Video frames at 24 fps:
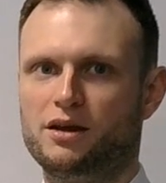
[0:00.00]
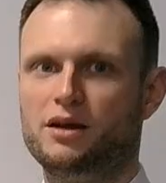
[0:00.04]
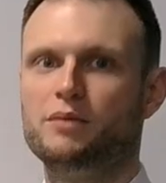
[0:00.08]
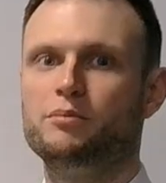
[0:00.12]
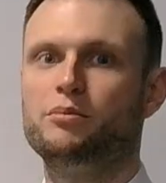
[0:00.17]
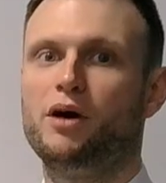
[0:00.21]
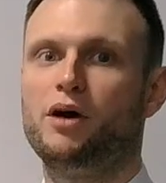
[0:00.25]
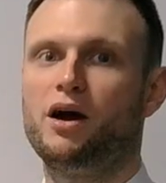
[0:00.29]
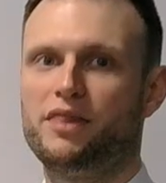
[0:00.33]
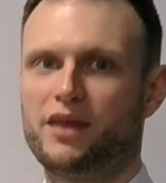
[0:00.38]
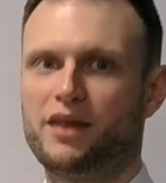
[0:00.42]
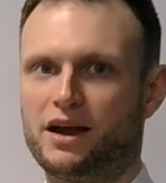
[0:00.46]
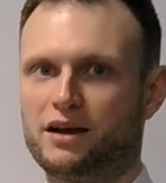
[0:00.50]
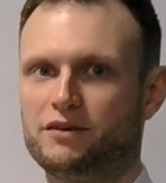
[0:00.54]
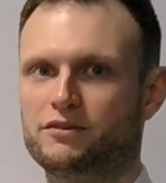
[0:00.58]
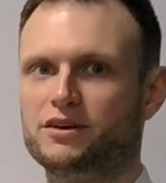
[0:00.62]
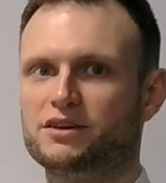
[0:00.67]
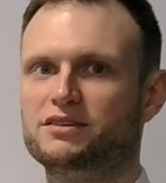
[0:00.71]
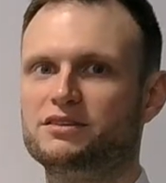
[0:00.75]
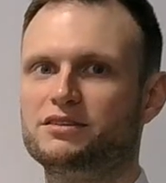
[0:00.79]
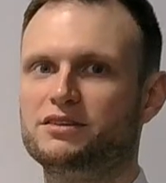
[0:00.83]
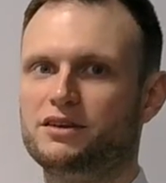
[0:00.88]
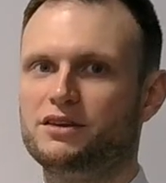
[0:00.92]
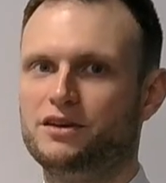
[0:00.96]

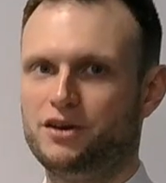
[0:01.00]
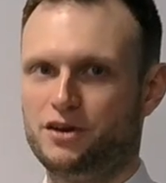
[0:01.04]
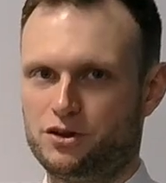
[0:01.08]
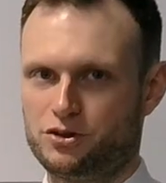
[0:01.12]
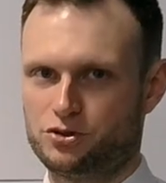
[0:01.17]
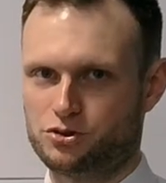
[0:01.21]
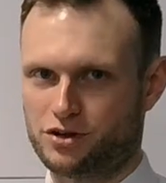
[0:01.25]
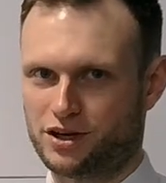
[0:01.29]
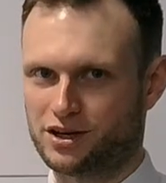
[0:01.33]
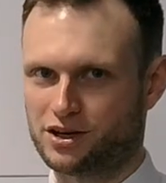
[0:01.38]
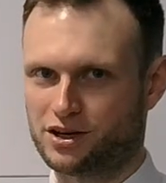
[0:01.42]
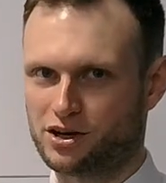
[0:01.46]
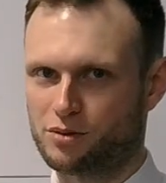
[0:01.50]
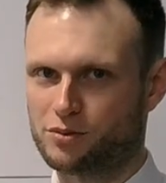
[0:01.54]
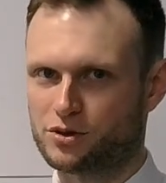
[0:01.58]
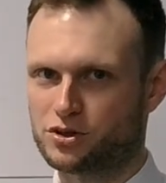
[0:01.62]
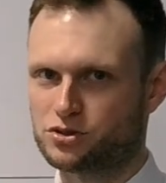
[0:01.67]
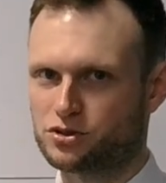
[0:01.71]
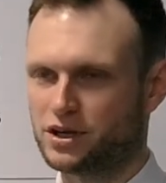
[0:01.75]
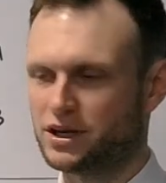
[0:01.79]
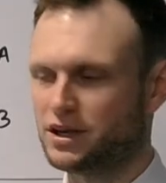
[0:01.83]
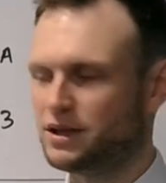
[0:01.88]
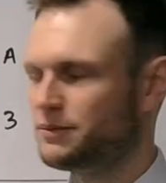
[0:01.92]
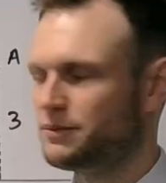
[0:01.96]
Pythagoras,
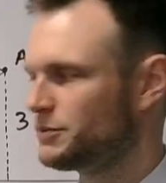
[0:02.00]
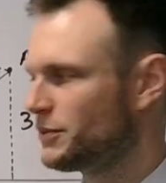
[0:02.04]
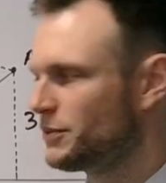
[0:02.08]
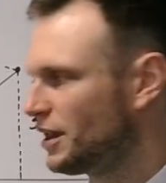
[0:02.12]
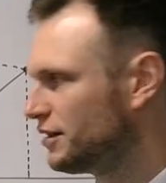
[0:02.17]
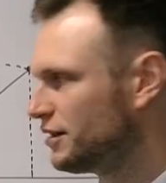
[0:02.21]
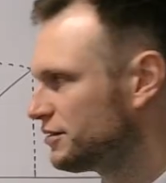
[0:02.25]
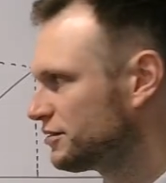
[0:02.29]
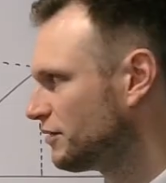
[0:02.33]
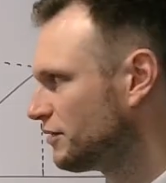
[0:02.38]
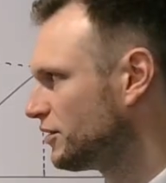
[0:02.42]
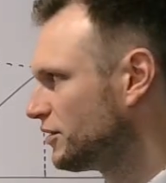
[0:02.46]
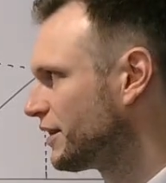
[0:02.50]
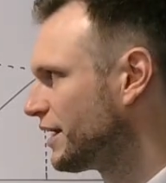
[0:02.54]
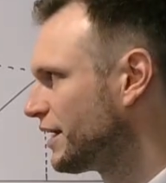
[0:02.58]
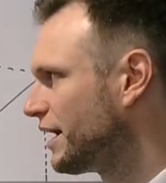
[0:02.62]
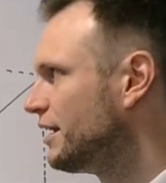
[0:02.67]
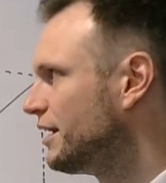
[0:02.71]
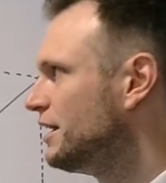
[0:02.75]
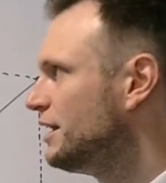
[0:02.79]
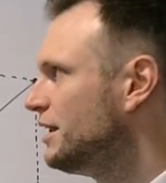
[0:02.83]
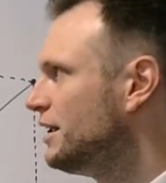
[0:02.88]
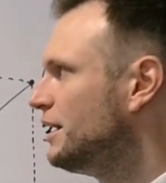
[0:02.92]
trigonometry, stuff like that.